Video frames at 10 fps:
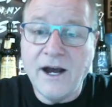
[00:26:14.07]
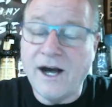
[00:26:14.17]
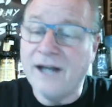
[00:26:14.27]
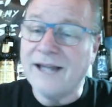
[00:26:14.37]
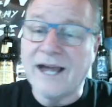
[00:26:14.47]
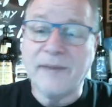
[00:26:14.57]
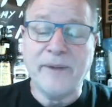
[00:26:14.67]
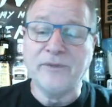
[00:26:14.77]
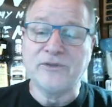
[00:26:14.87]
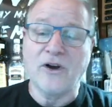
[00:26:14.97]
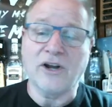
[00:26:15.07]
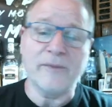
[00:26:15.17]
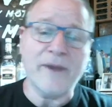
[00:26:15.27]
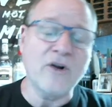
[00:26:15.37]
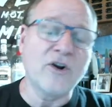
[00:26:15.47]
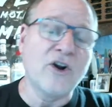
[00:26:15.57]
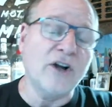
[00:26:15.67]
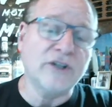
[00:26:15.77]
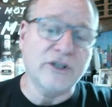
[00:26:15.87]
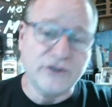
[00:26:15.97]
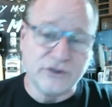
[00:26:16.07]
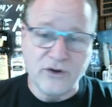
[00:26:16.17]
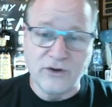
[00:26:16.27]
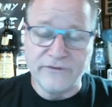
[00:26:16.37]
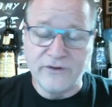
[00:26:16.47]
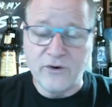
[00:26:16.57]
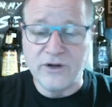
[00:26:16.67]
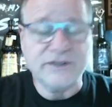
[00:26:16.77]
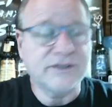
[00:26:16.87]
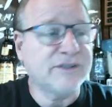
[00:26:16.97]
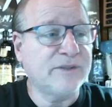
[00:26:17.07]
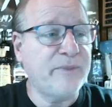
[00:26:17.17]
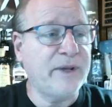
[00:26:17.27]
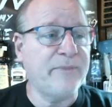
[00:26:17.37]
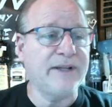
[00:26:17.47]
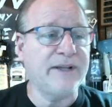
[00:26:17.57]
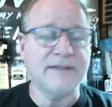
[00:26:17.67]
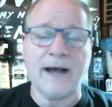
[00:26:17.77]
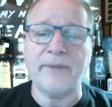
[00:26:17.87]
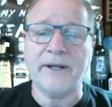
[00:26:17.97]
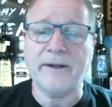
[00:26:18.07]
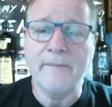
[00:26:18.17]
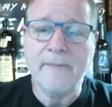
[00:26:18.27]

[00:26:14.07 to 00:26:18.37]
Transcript: A lot of people talking about gun control, of course. It's the big, big topic.